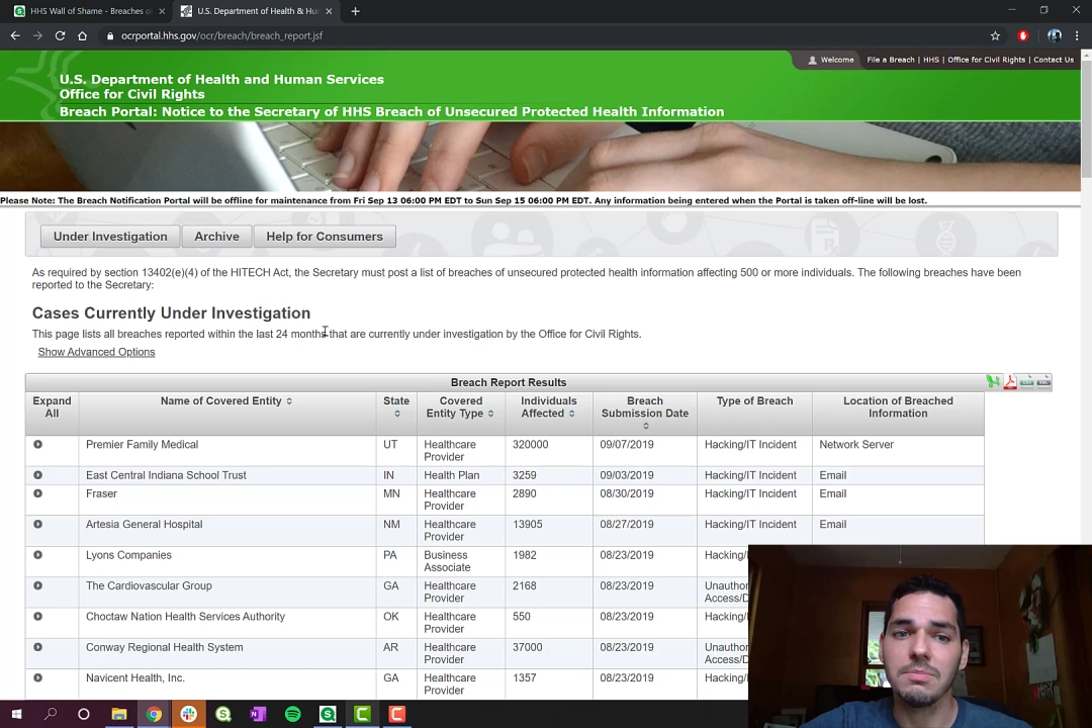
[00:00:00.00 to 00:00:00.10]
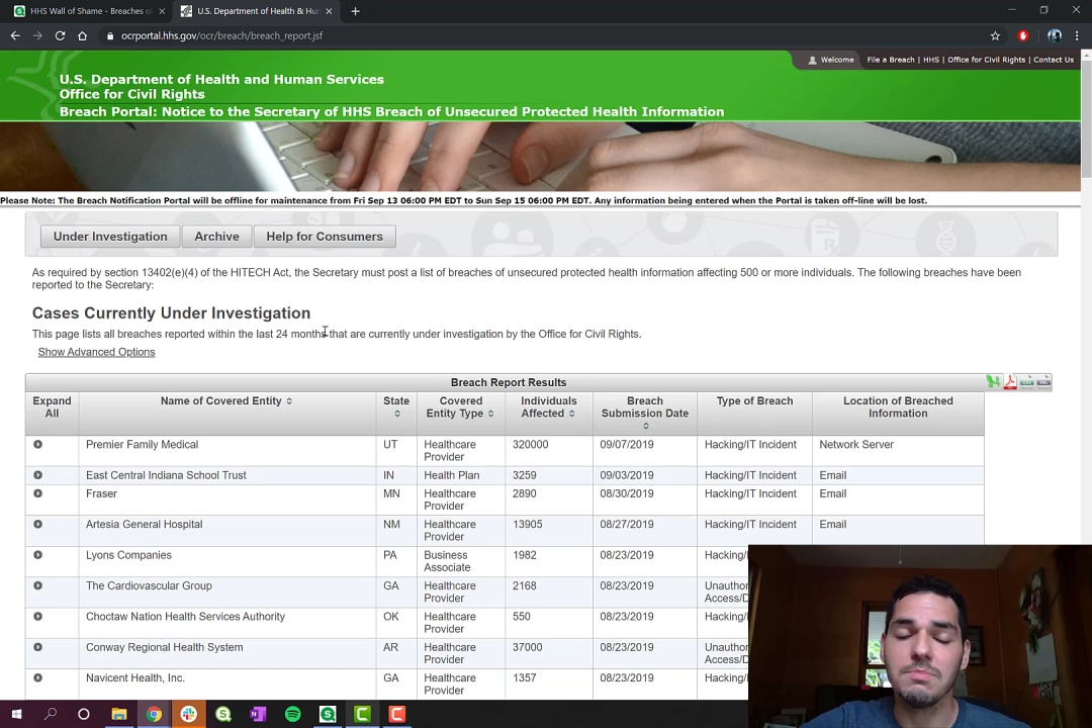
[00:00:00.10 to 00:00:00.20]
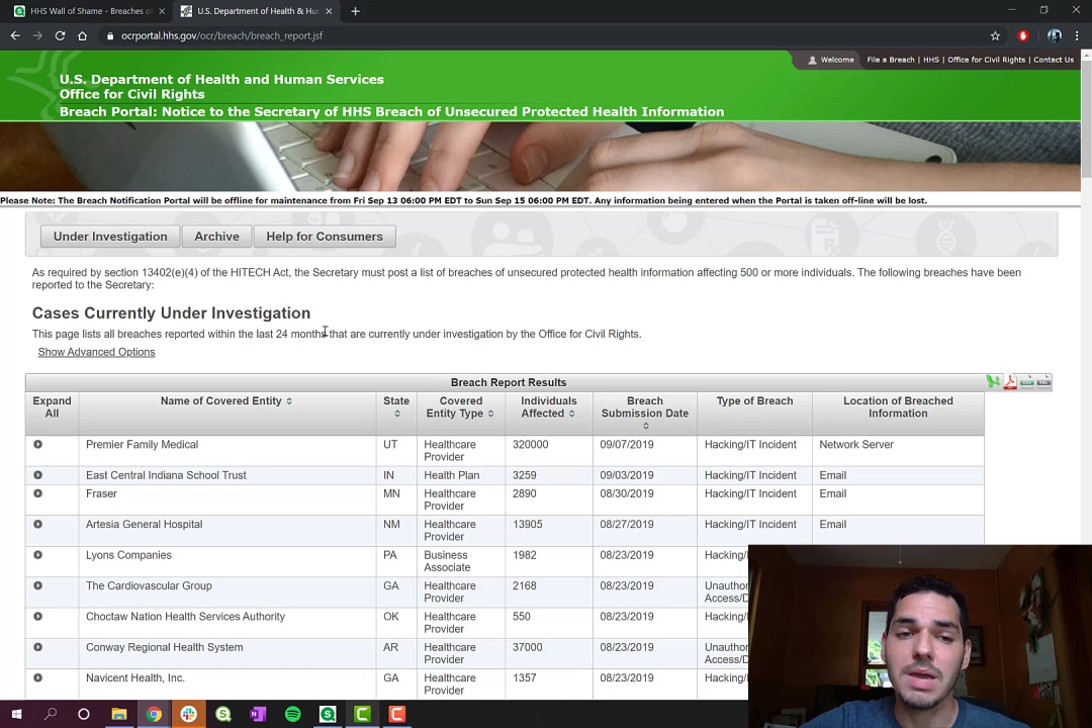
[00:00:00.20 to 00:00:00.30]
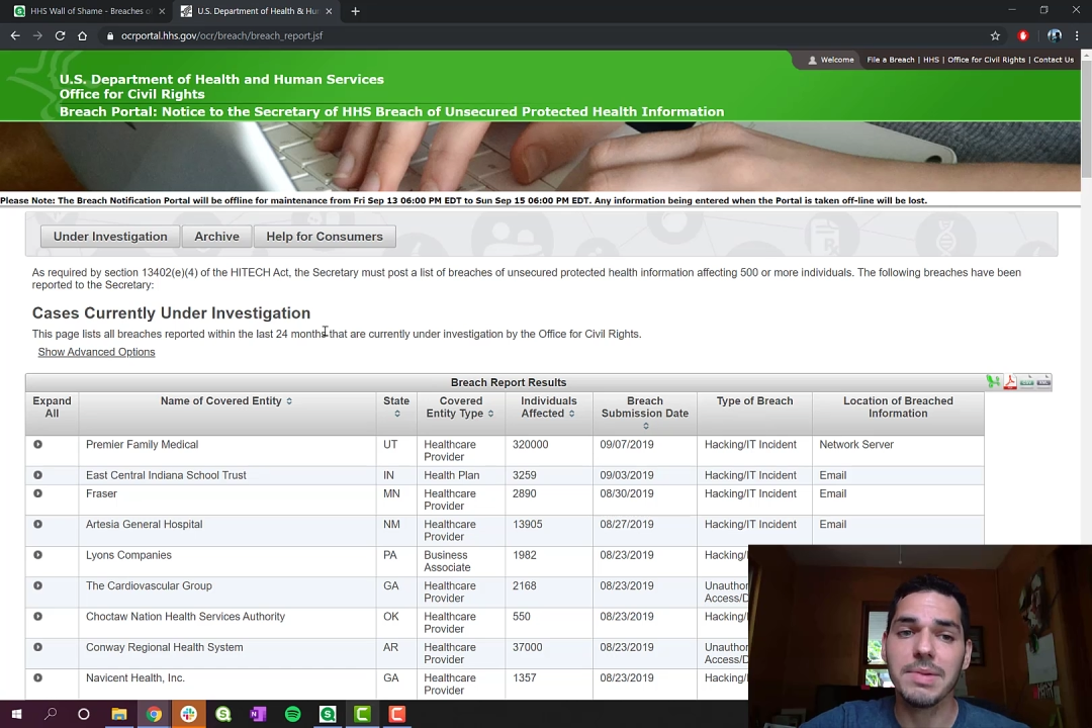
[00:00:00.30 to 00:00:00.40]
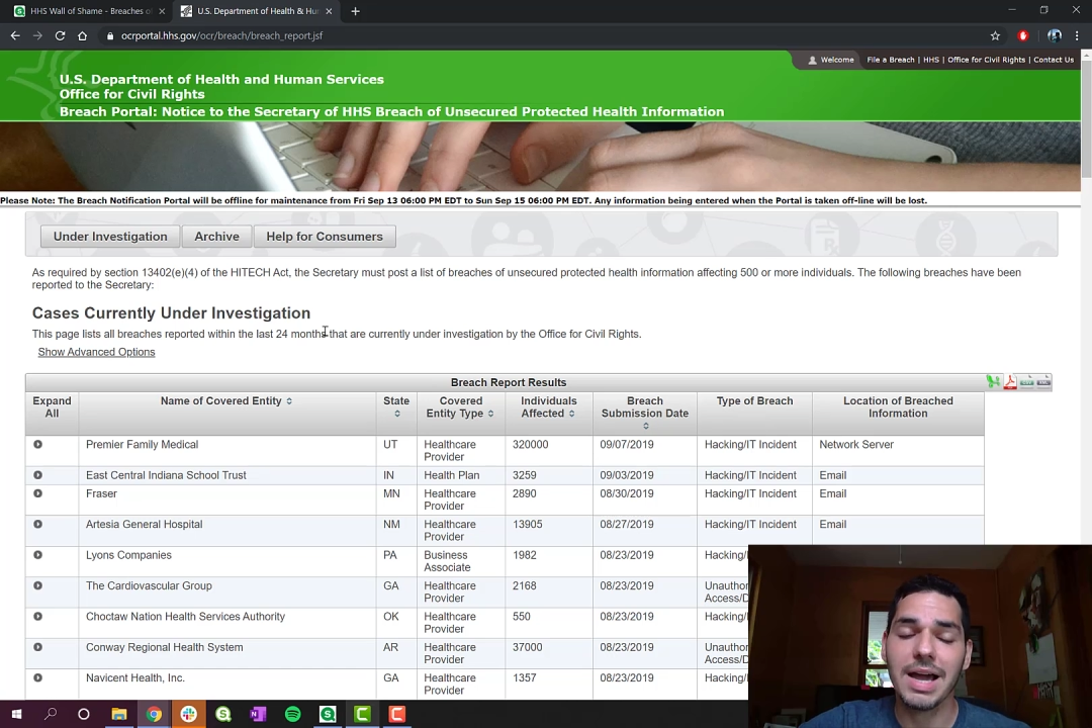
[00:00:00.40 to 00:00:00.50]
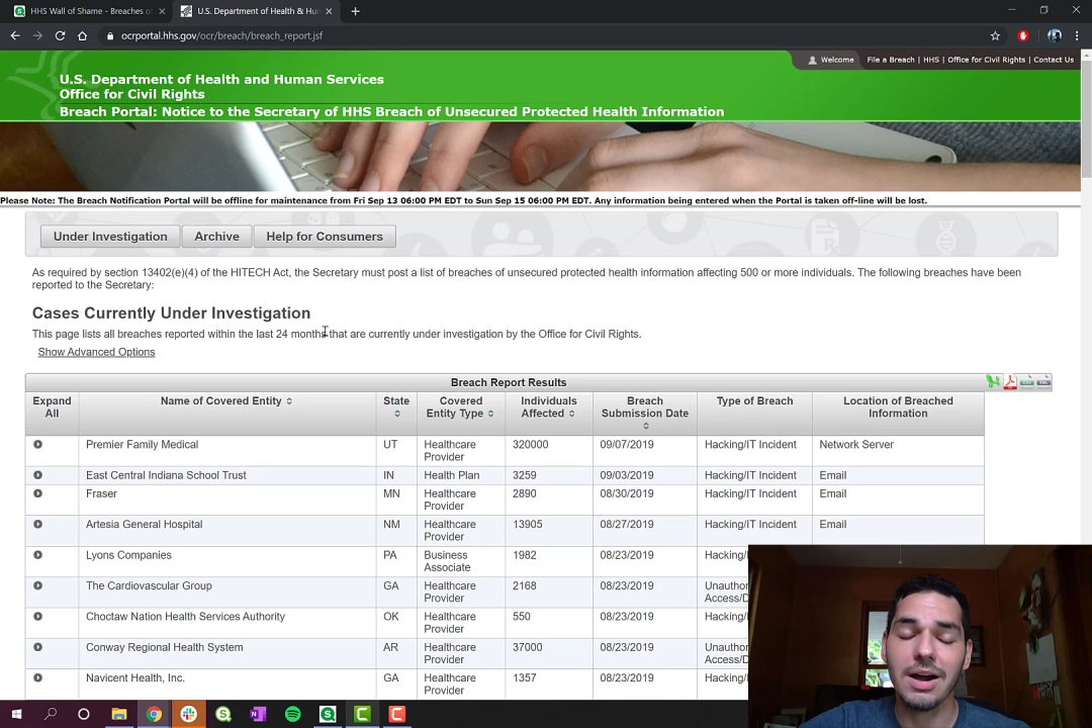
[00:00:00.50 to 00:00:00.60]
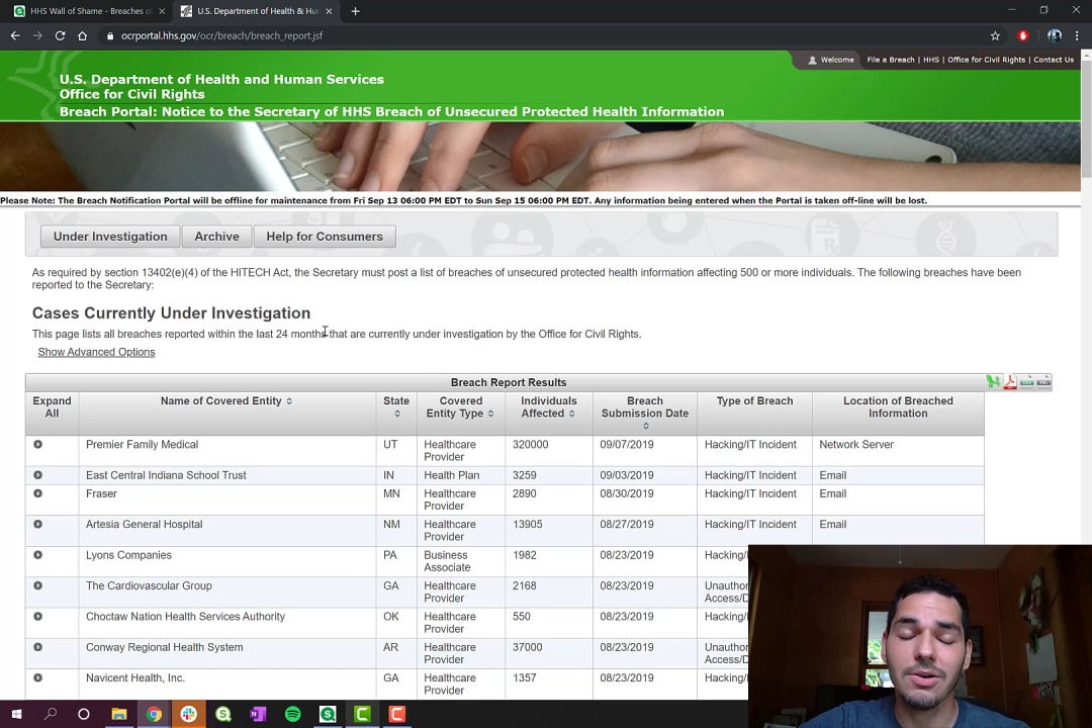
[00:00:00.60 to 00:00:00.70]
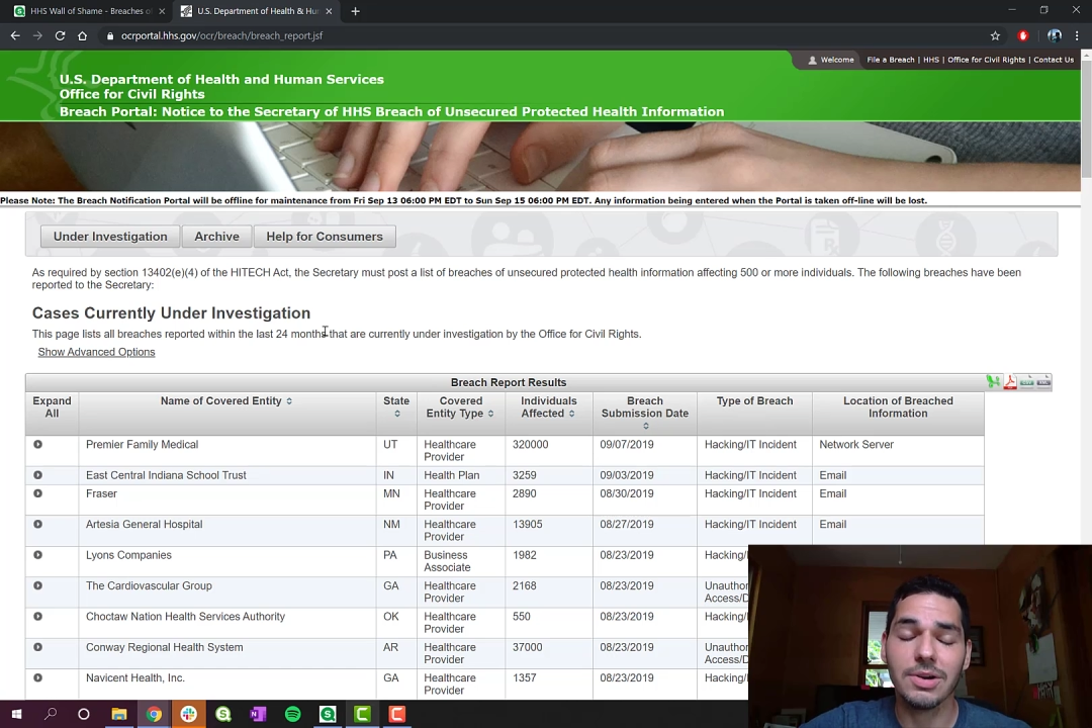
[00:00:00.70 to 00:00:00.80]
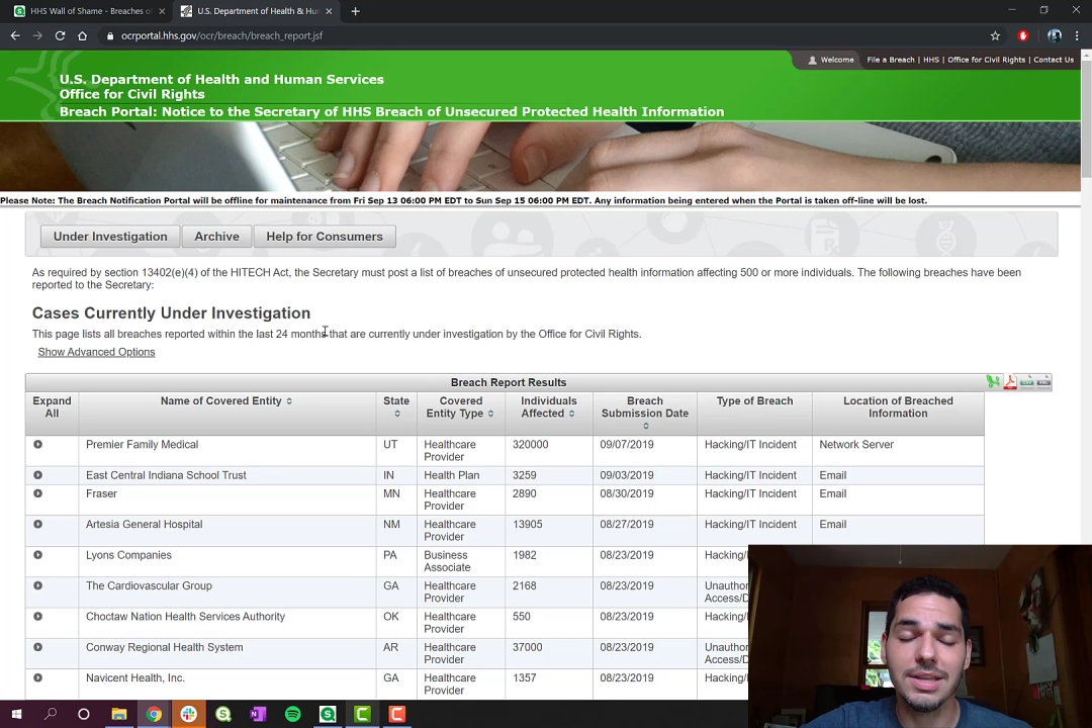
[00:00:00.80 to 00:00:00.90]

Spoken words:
maybe how